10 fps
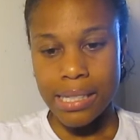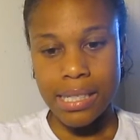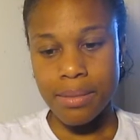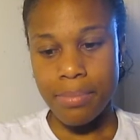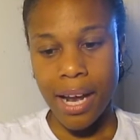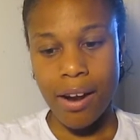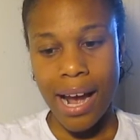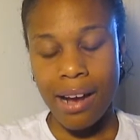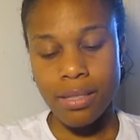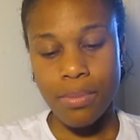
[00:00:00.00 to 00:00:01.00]
It doesn't matter
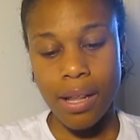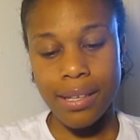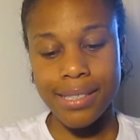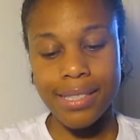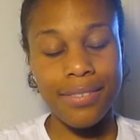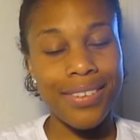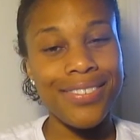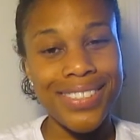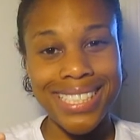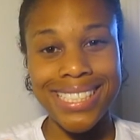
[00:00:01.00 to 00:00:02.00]
how small it is, even
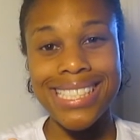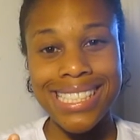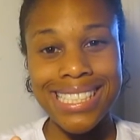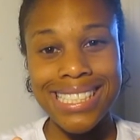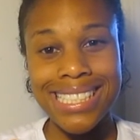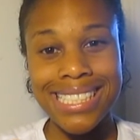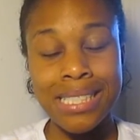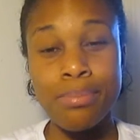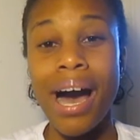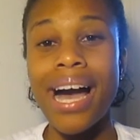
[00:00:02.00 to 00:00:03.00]
if it's just
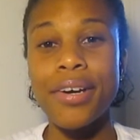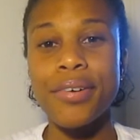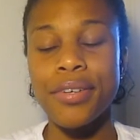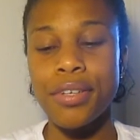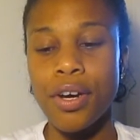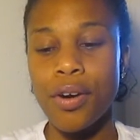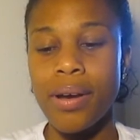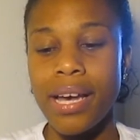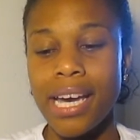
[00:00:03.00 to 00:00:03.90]
smile, you know,